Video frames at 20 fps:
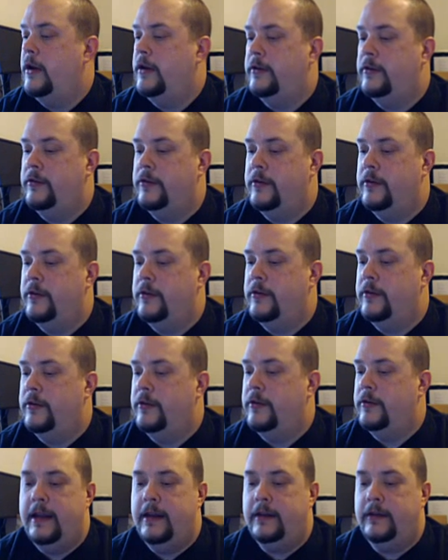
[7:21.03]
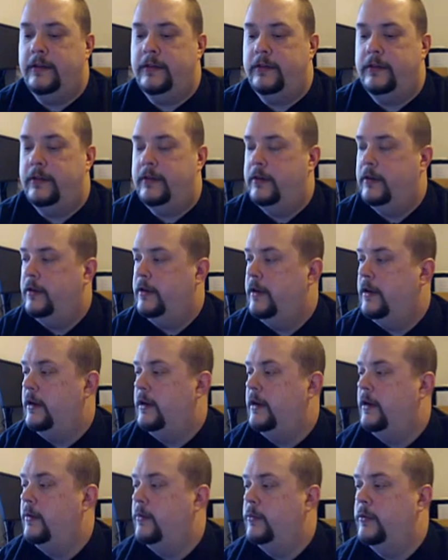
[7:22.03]
monitorix,
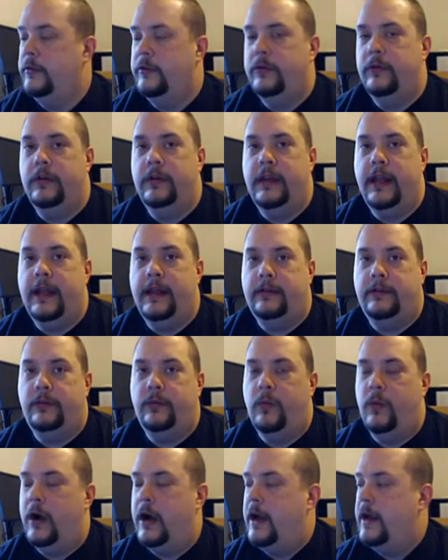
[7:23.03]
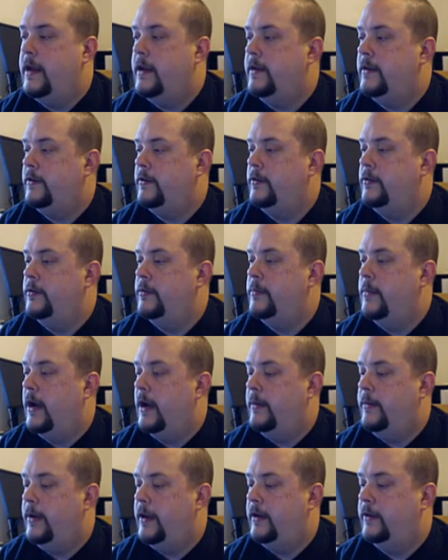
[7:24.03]
and we'll do a -y to
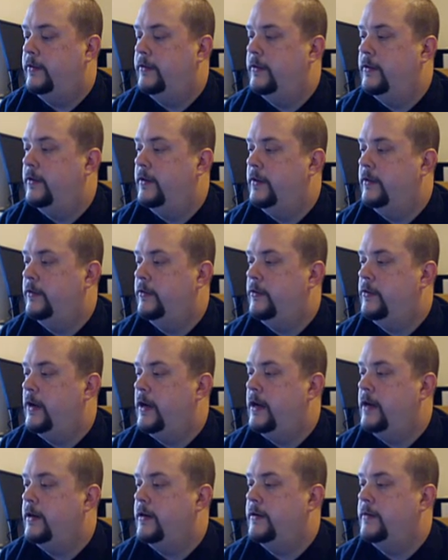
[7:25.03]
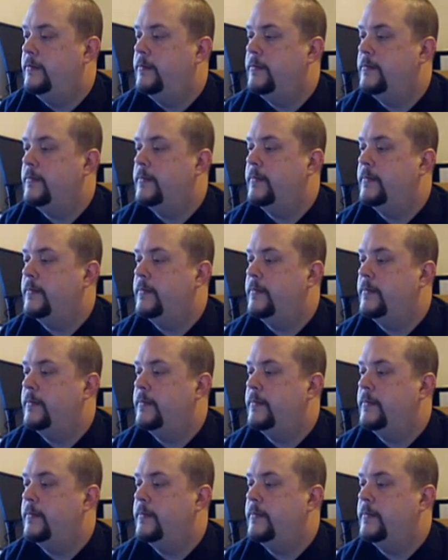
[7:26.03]
bypass the disk check,